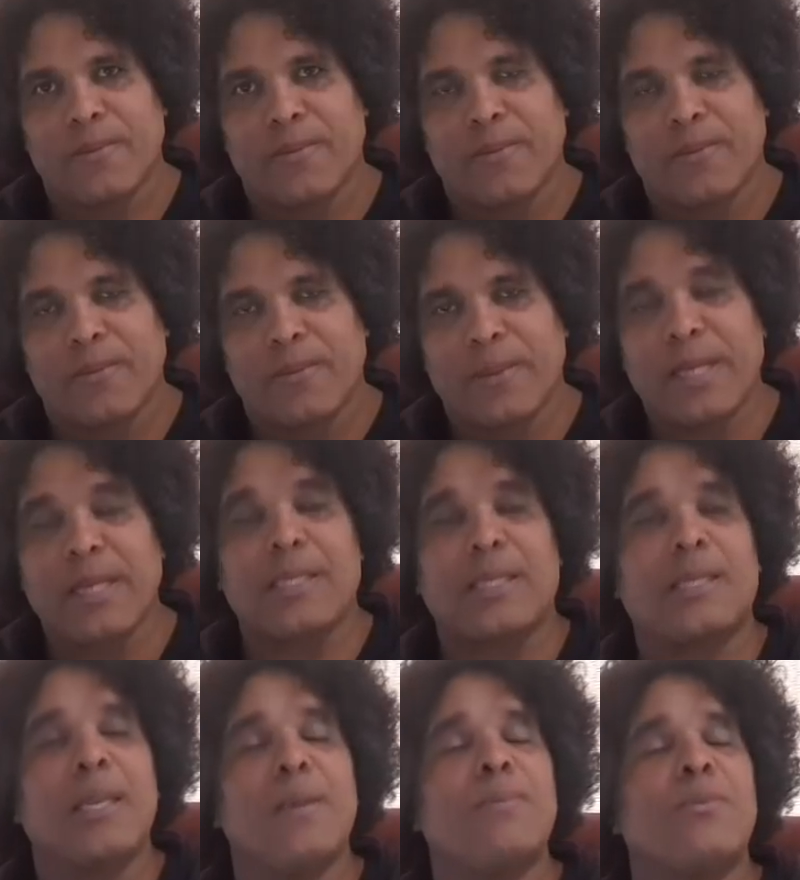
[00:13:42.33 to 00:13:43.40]
They
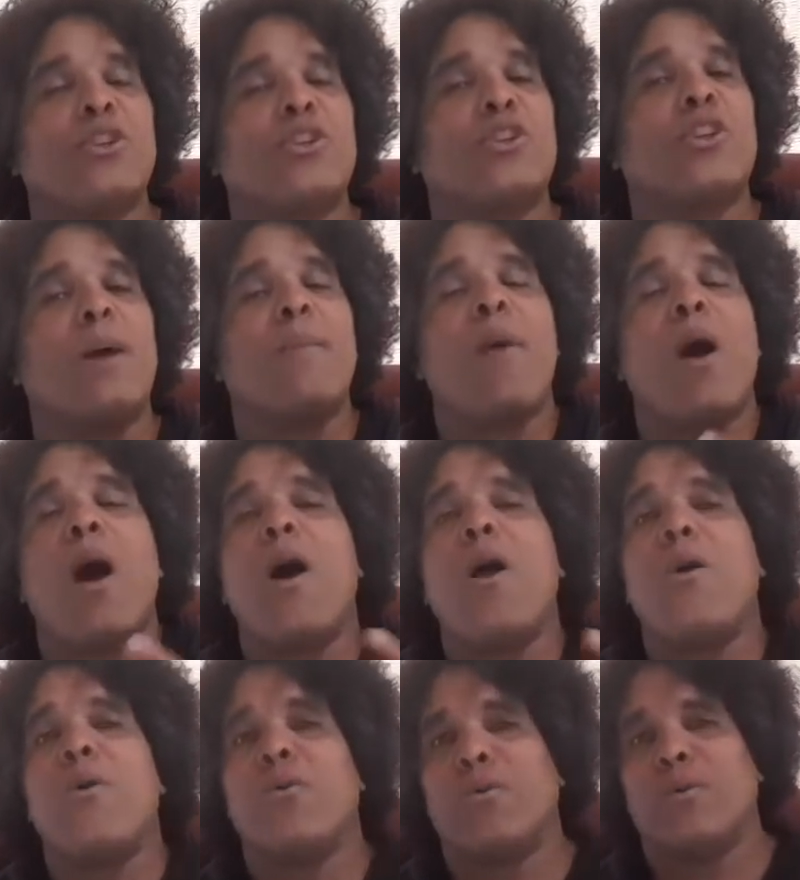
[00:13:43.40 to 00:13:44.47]
seem to
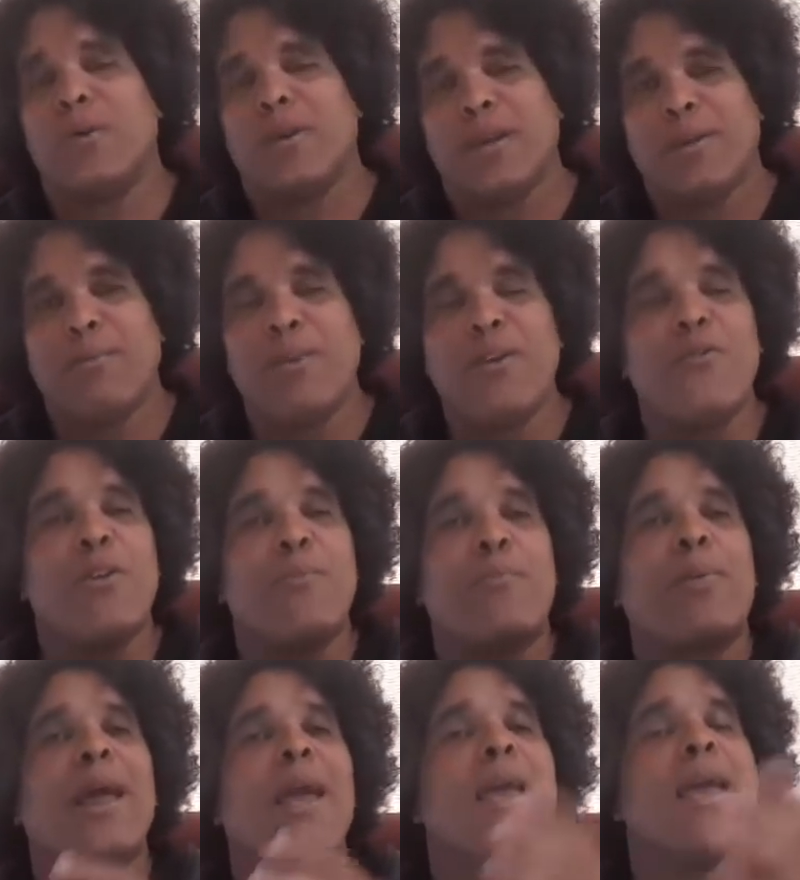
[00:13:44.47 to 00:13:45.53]
somehow be
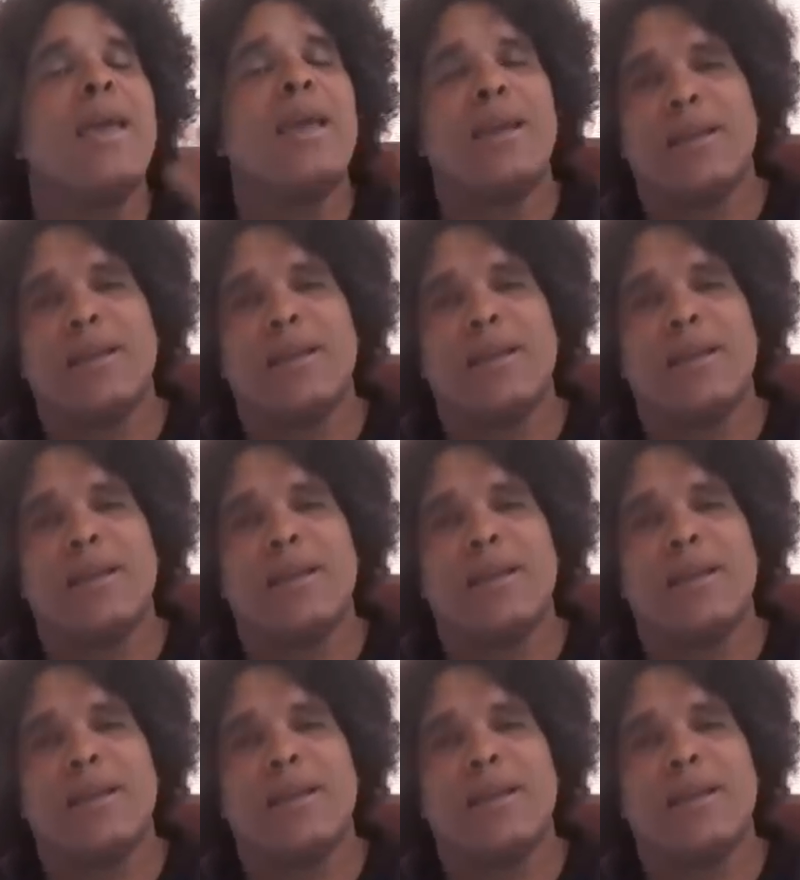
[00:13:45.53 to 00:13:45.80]
replaying